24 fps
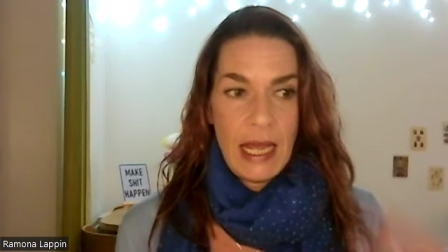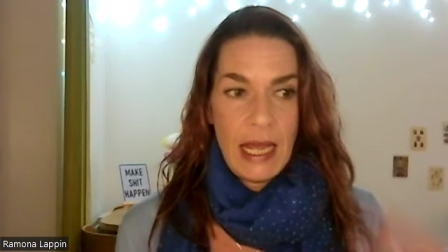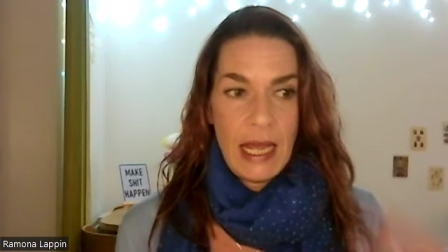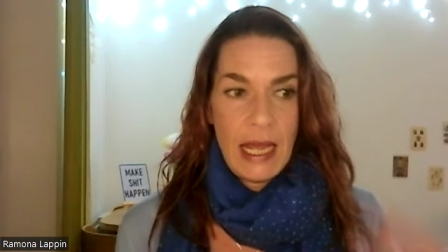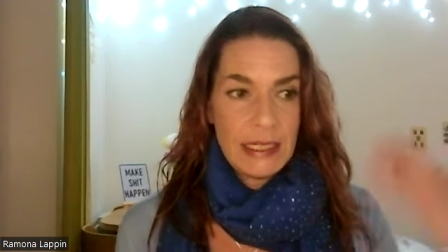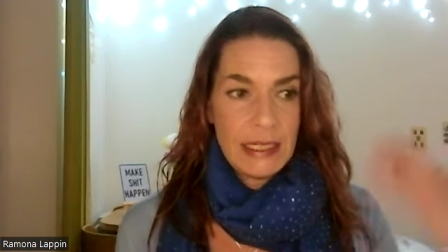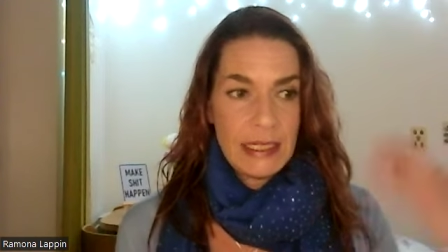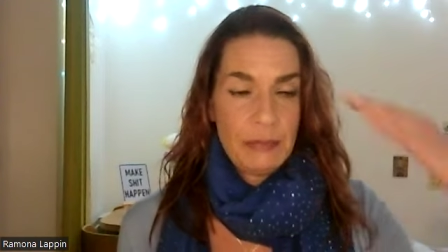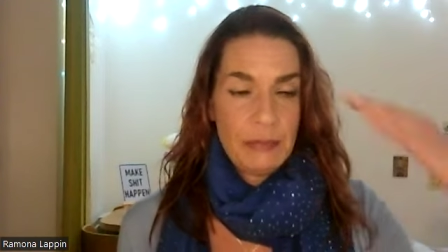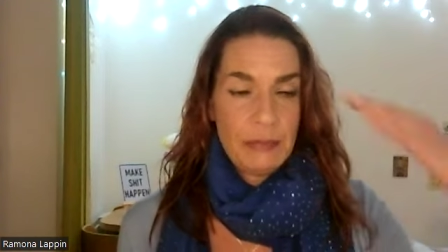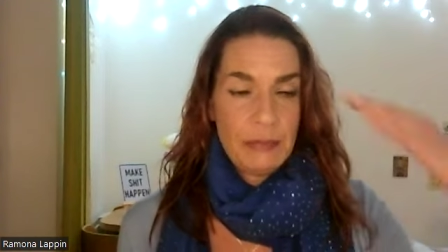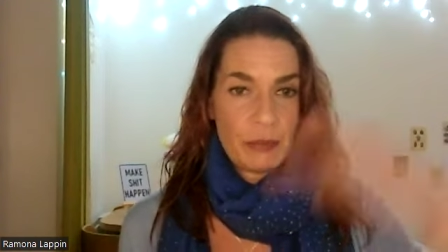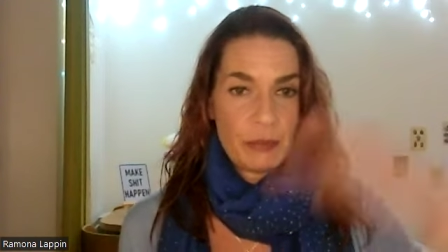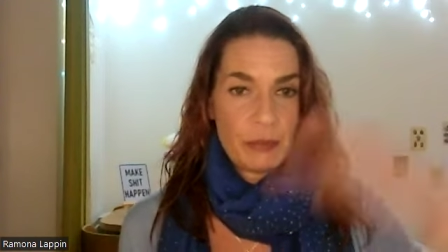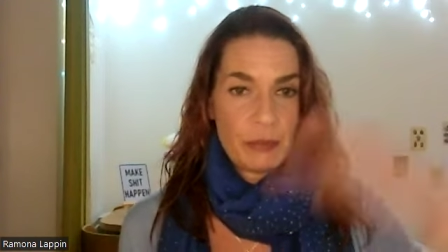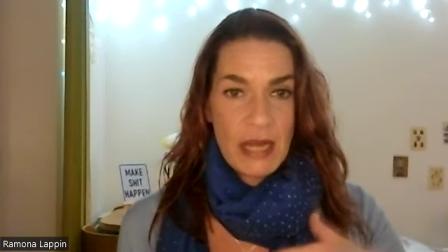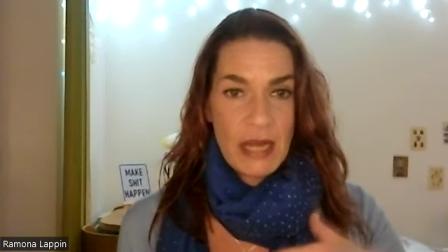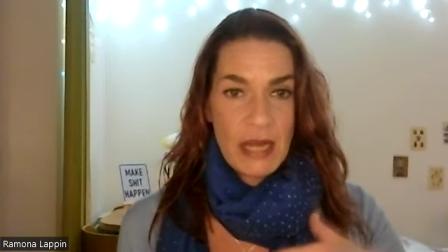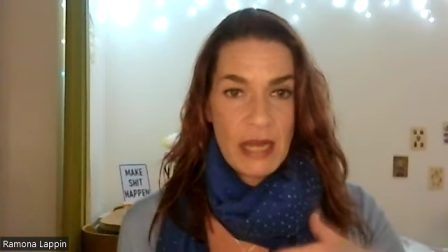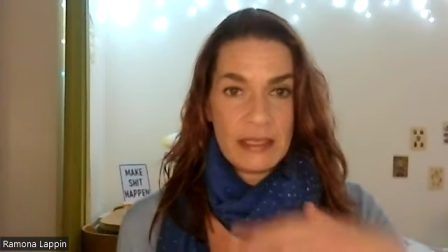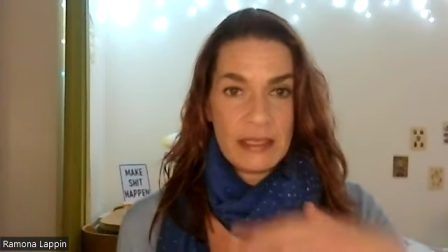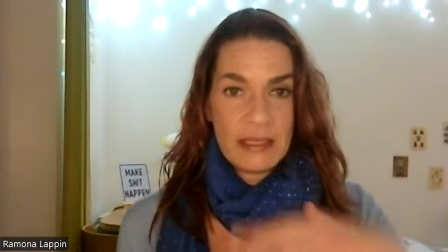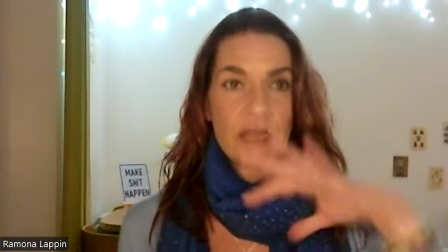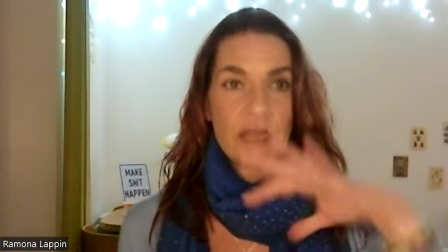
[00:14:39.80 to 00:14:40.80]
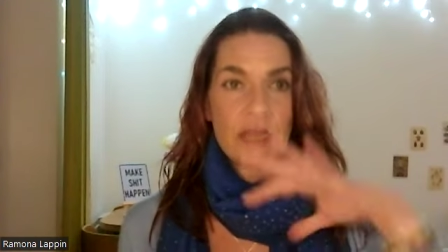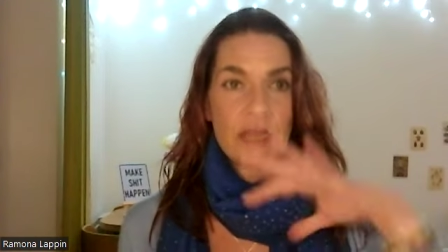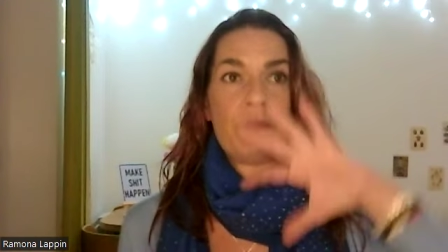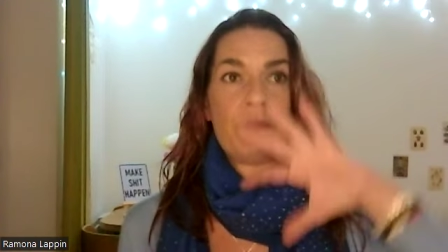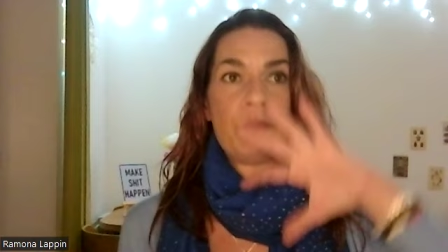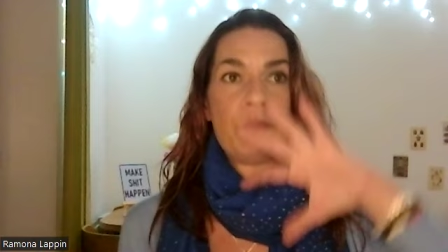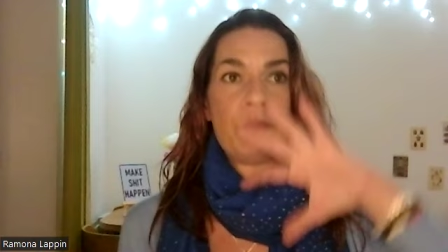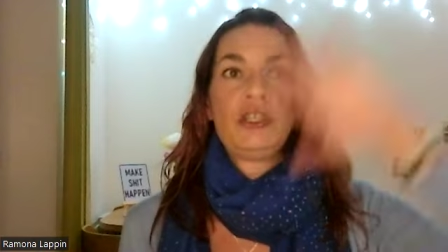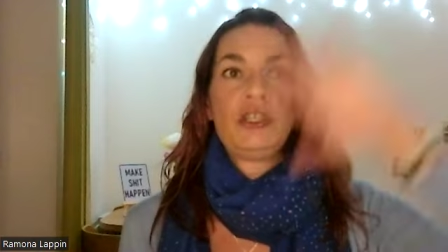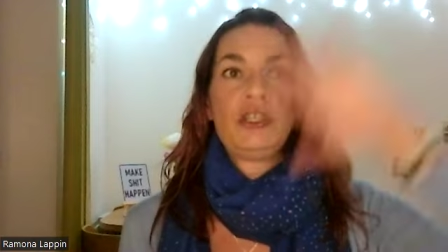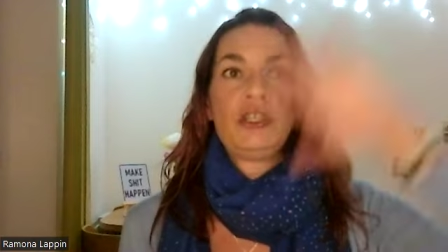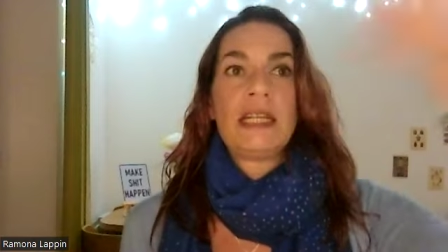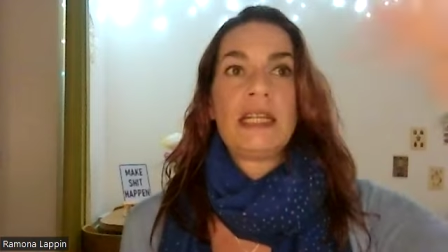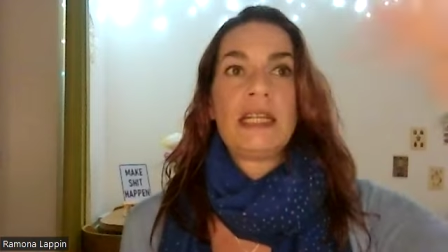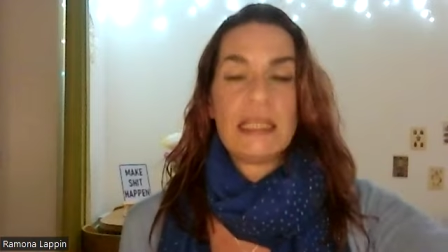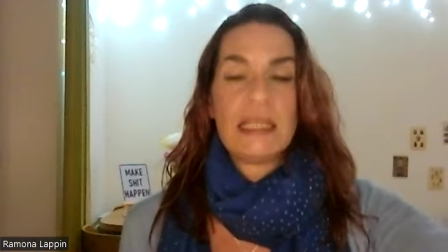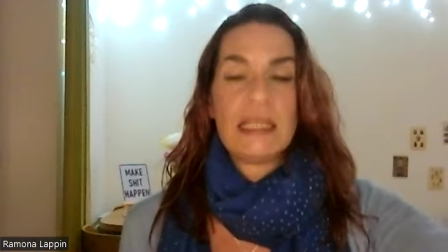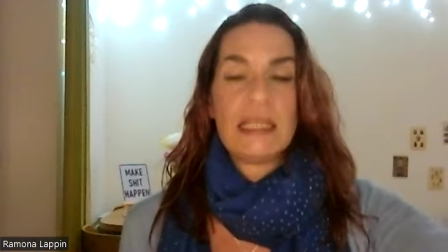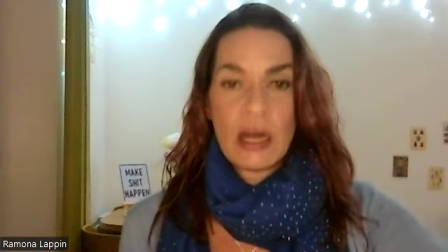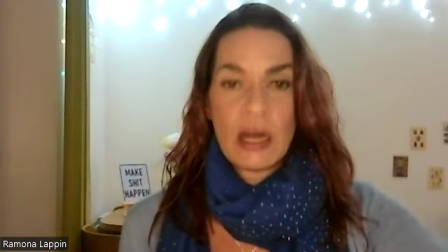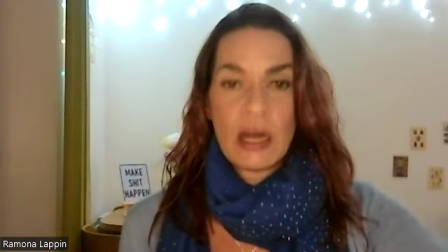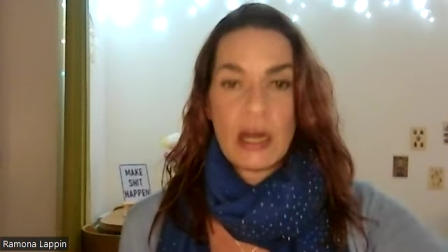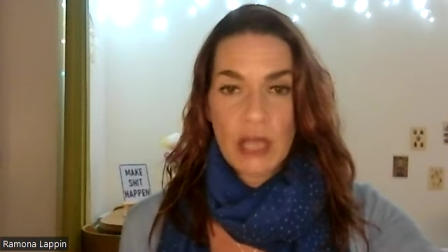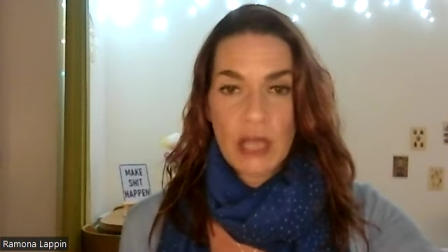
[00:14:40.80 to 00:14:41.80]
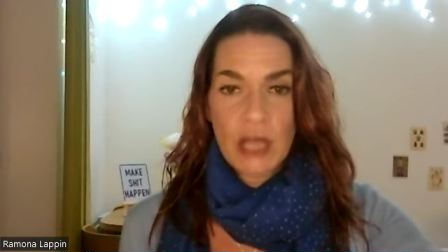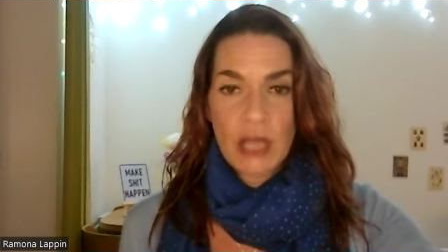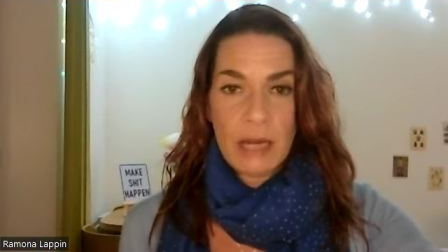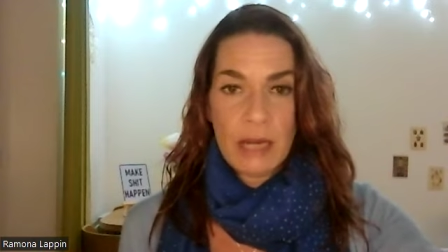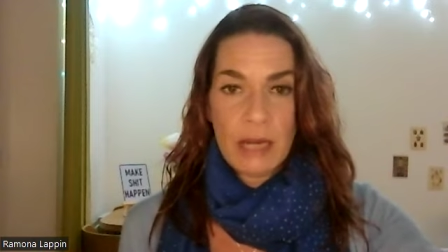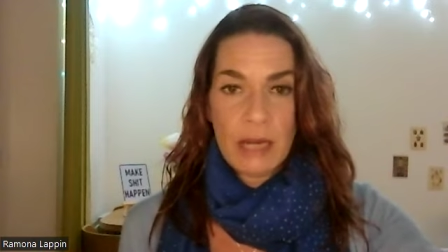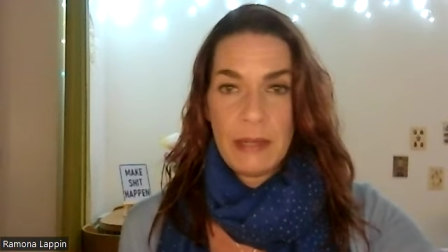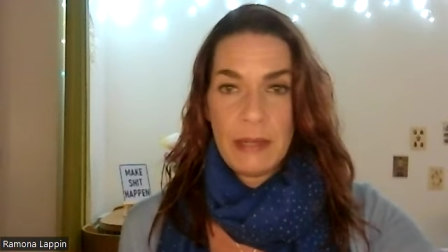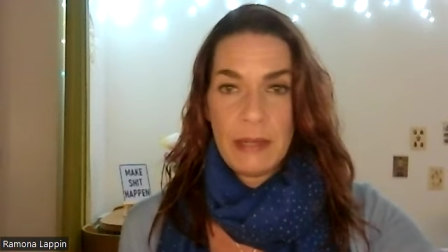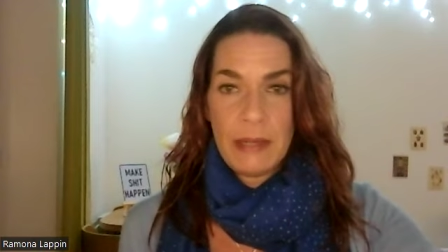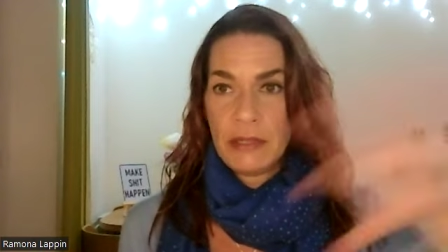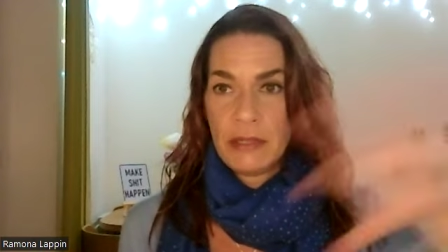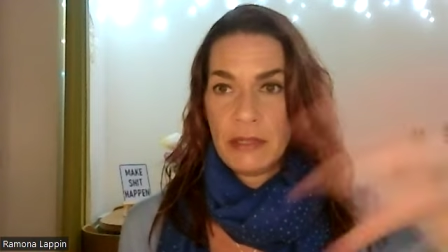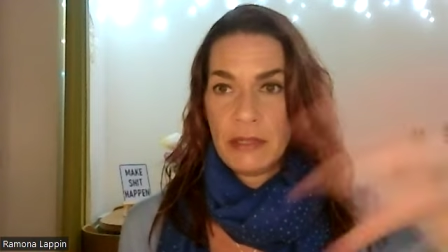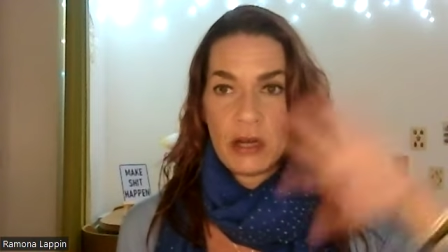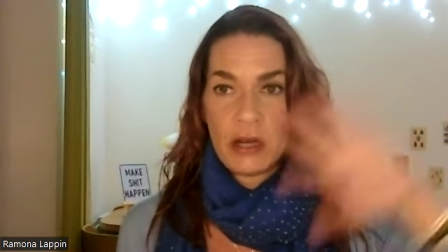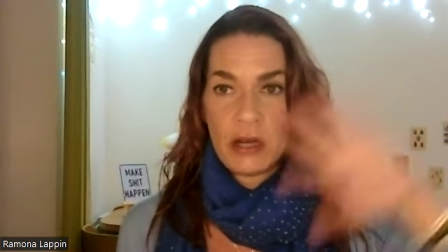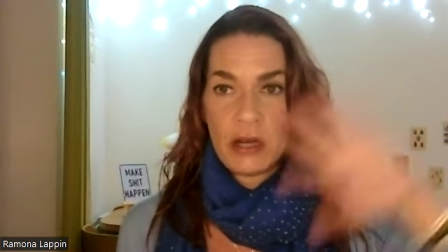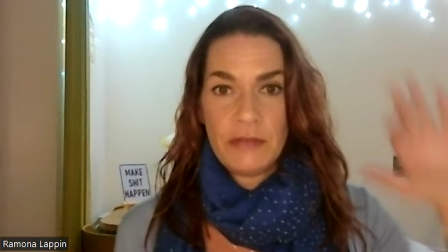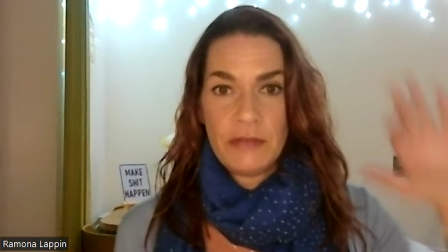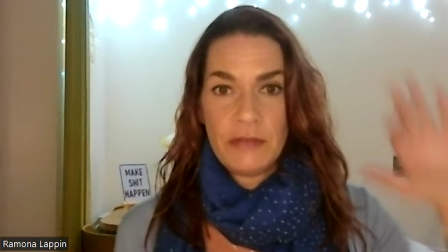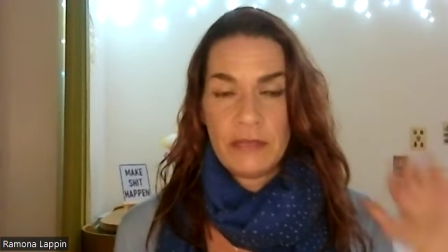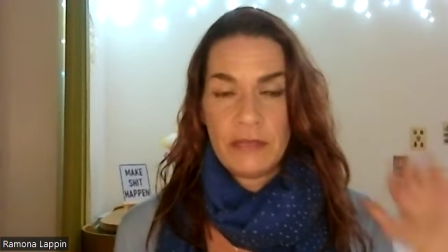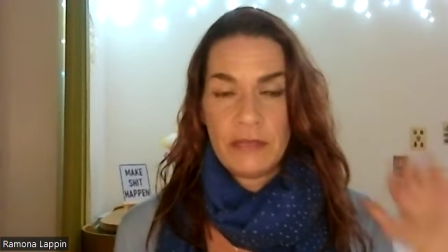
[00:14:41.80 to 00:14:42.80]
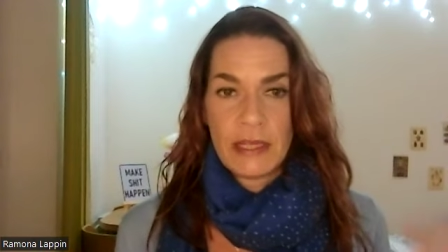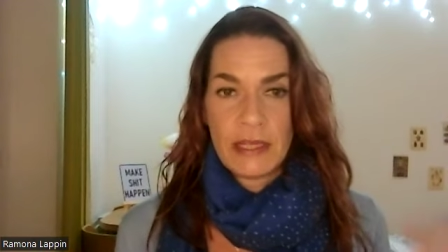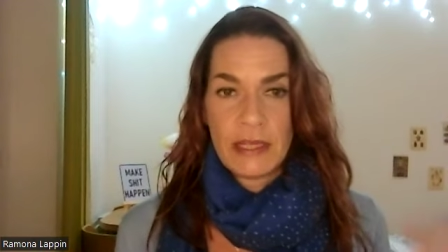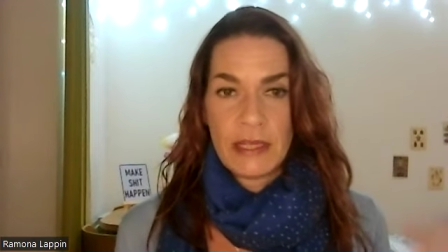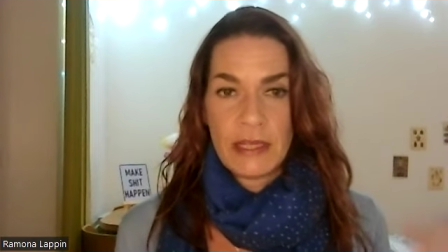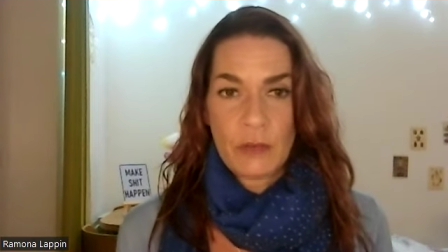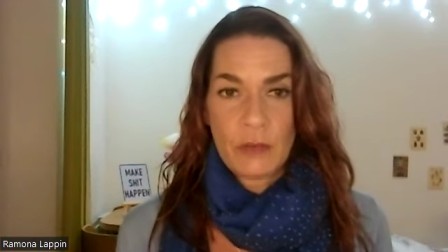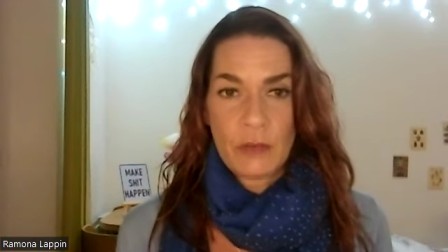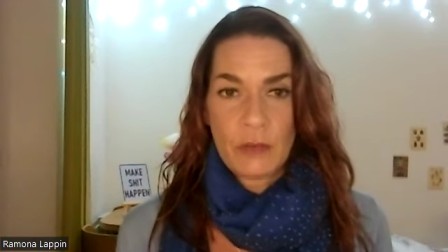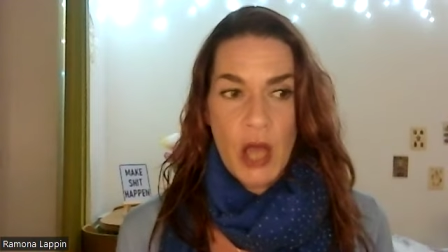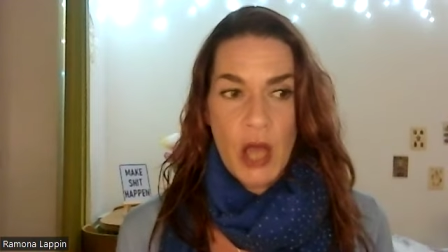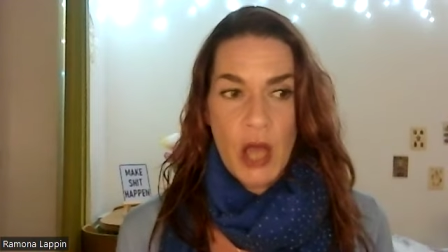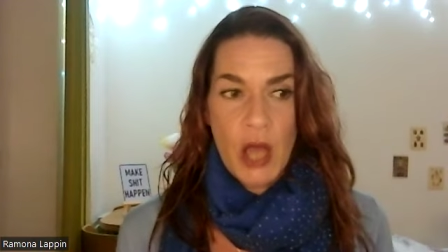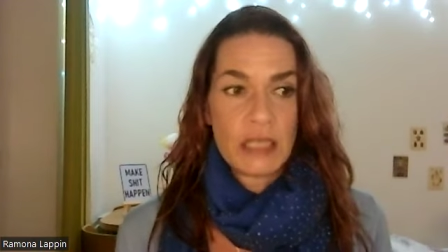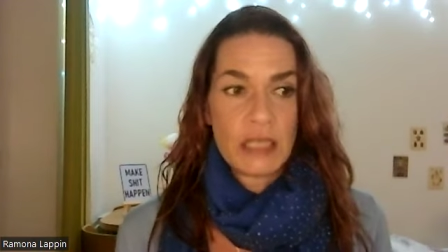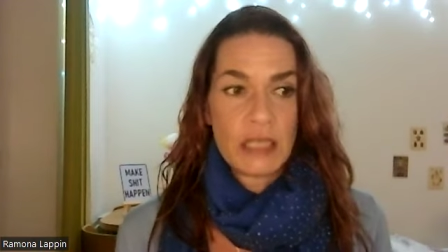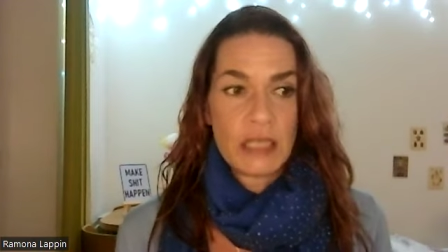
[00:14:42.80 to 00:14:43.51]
and keep suppressing it or projecting it out to other people. None of these things work.